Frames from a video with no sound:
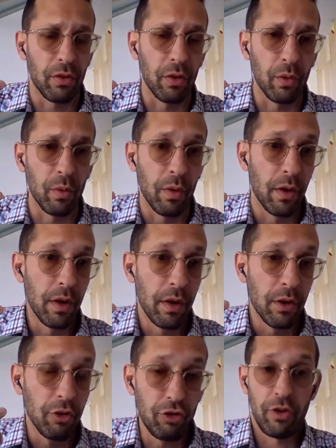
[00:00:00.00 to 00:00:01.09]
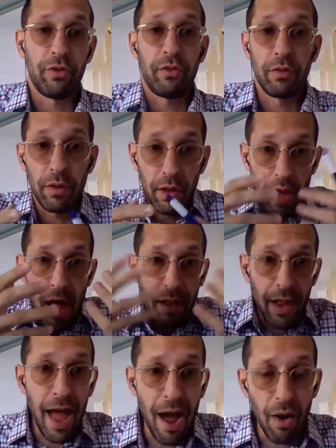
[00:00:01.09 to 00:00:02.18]
to just
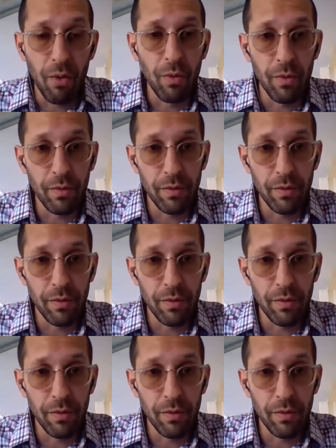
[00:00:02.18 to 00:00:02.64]
allow